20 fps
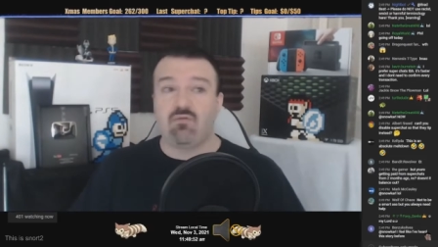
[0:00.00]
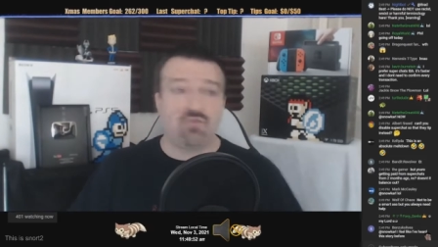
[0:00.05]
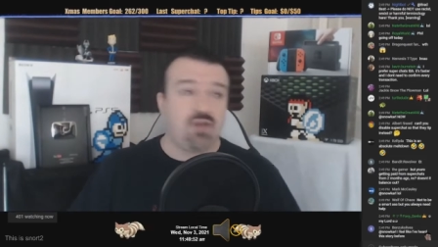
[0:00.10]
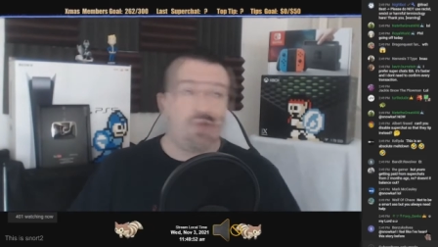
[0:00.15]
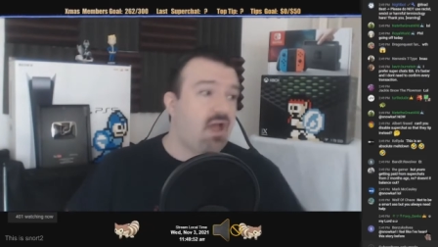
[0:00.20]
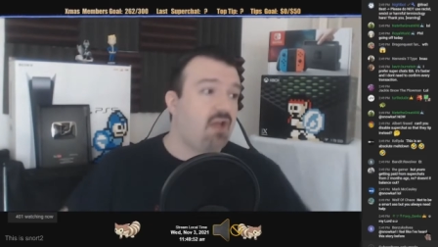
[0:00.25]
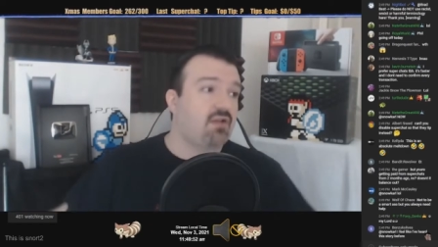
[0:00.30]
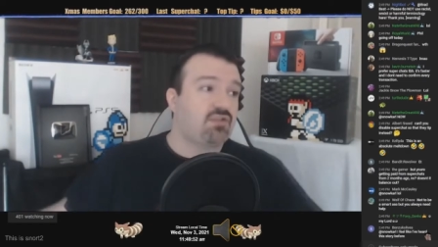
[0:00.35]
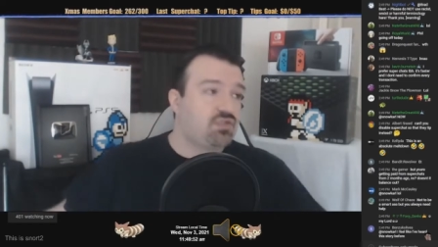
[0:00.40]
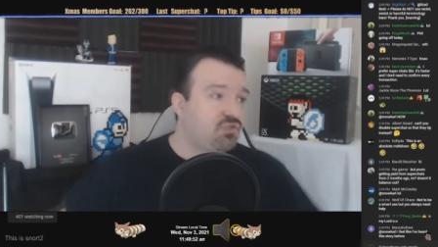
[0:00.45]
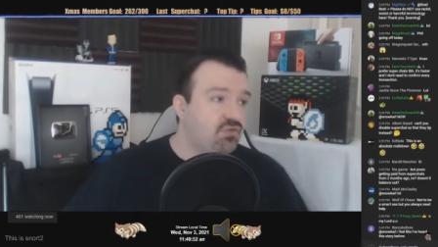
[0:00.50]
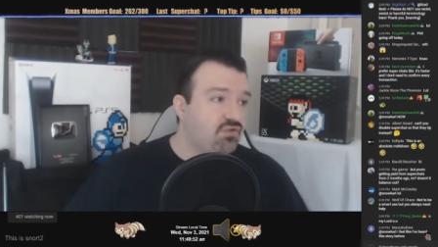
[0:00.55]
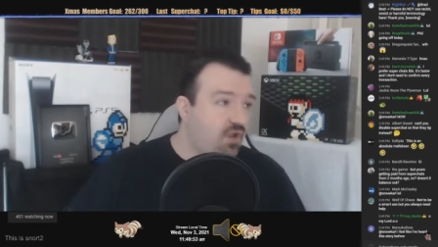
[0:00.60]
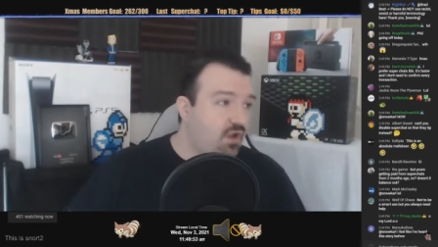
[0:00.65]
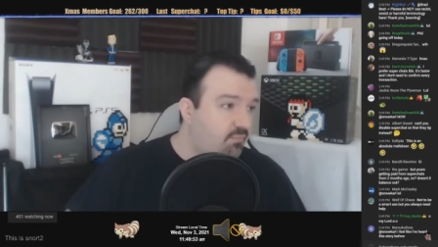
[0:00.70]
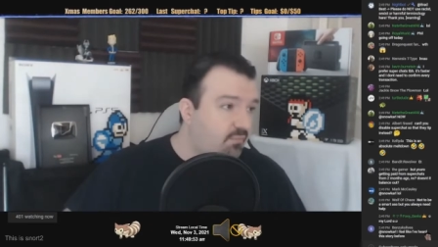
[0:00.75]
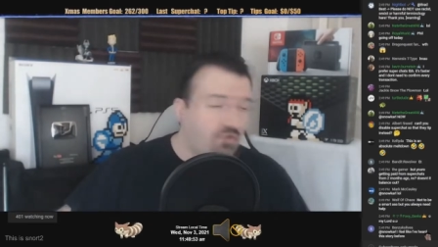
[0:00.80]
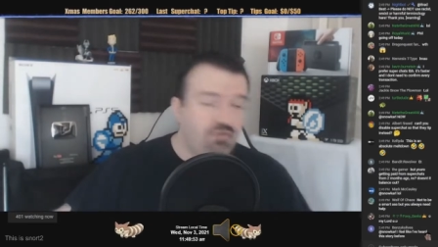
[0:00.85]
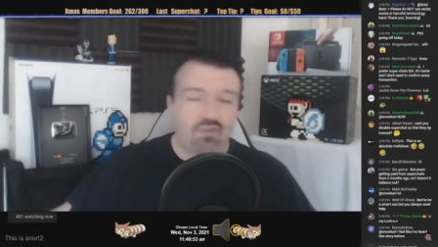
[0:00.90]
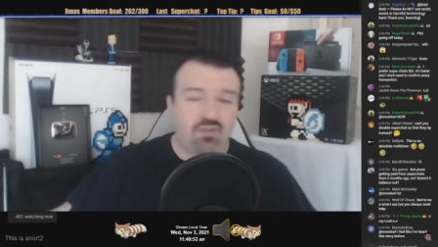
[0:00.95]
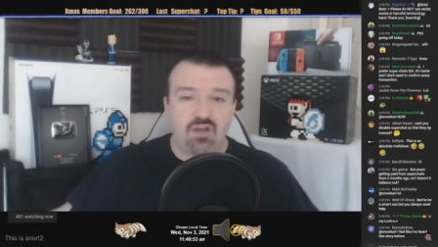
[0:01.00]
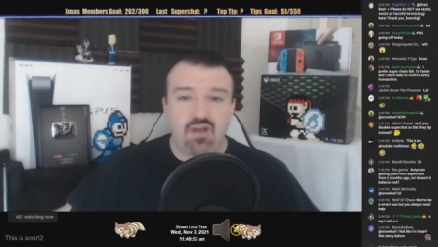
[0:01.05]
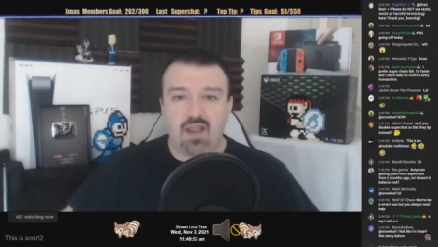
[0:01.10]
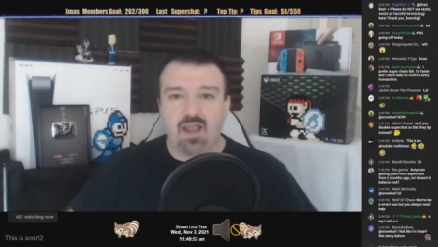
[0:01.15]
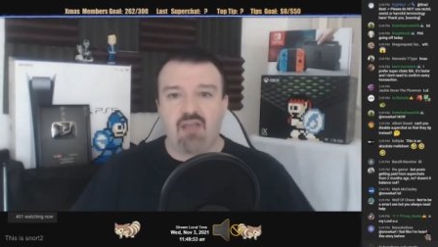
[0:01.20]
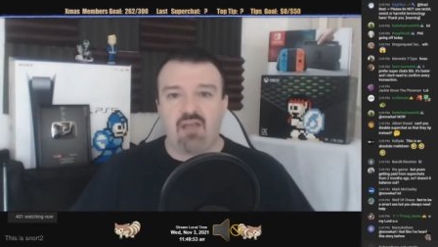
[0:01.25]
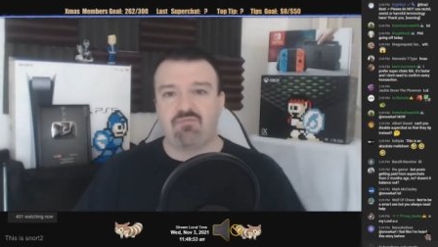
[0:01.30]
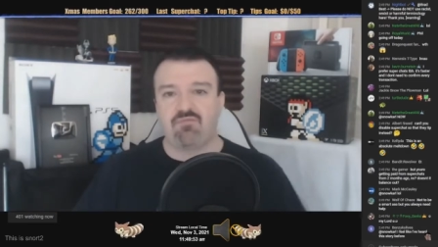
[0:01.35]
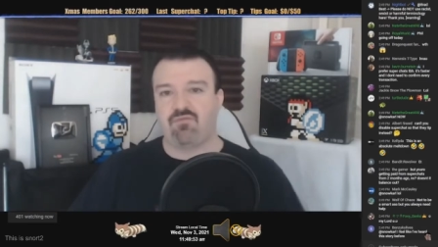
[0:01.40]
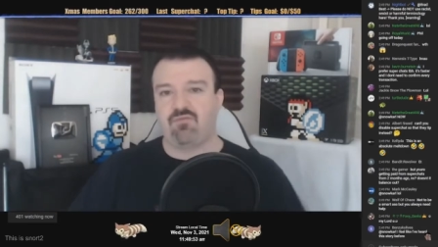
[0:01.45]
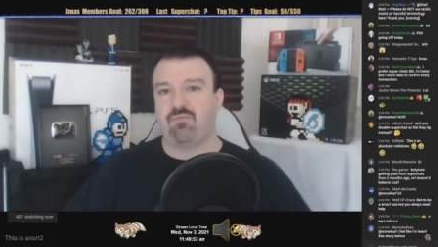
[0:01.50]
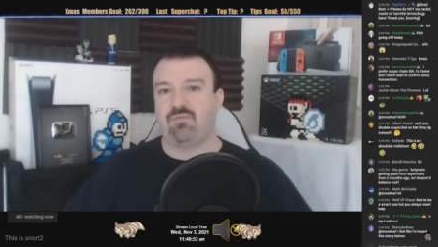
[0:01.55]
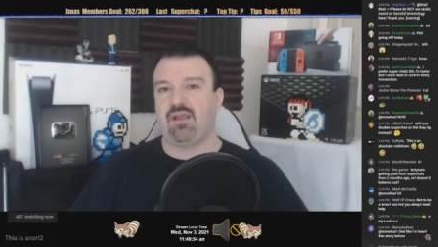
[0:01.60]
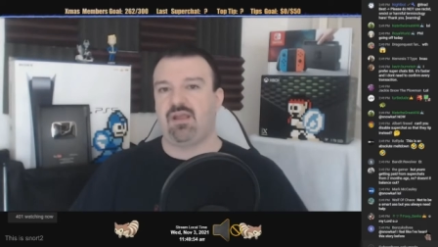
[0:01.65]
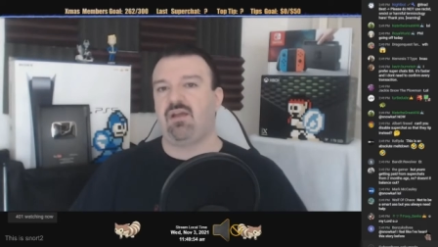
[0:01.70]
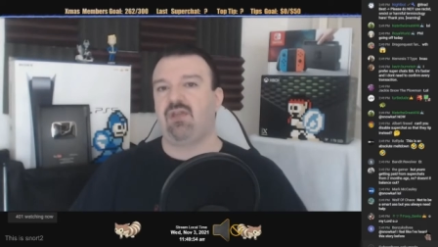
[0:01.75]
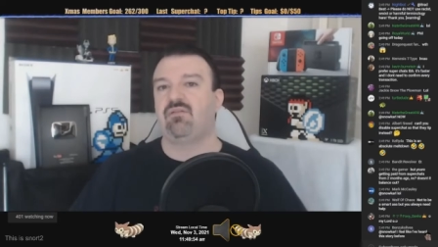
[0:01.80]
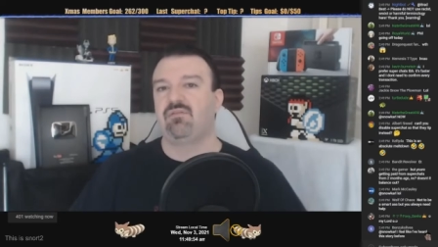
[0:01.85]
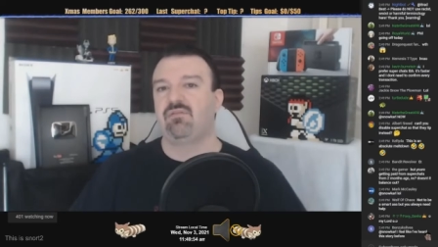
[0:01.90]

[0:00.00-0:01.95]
not a month and a half from now.